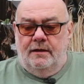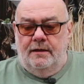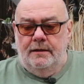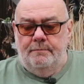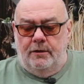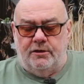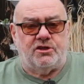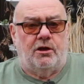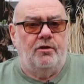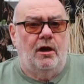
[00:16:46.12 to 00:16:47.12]
like I
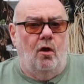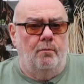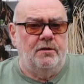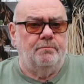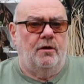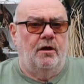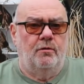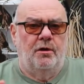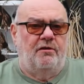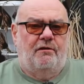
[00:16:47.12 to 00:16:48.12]
said, on the allotment, but
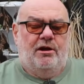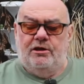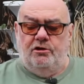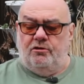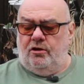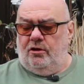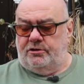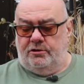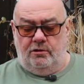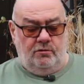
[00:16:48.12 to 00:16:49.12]
whether they're any good or not, I
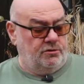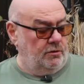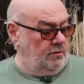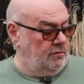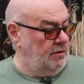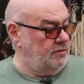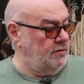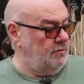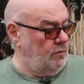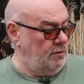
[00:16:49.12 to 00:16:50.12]
don't know. So
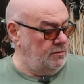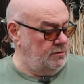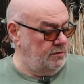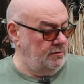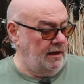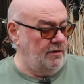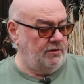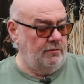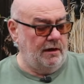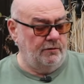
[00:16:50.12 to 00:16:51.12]

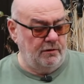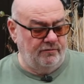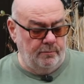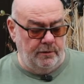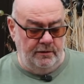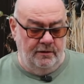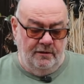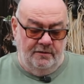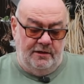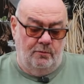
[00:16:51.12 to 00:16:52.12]
that'll do for me.
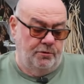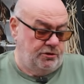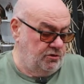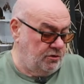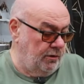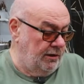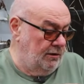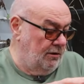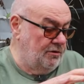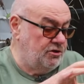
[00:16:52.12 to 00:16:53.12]
They'll produce quite a
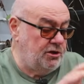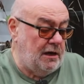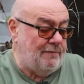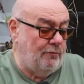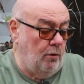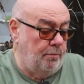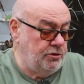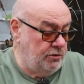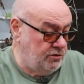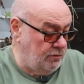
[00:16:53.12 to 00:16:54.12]
lot. The Java will
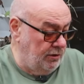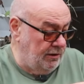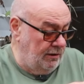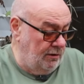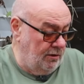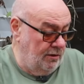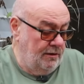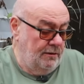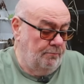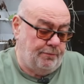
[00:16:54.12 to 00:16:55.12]
produce quite a lot.
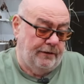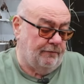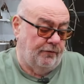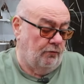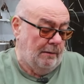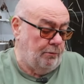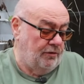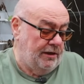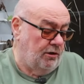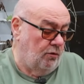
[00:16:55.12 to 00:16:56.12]
Pink fir apple,
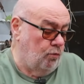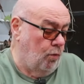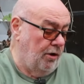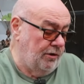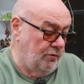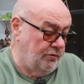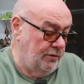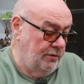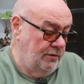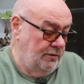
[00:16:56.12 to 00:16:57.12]
they go wild.
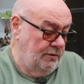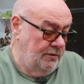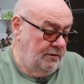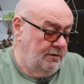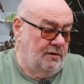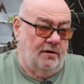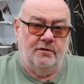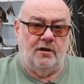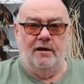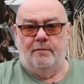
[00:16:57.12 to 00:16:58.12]

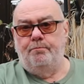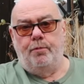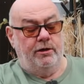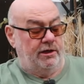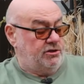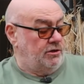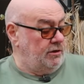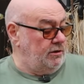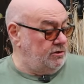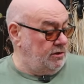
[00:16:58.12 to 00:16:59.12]
I have buckets of
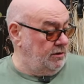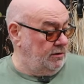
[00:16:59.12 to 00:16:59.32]
these.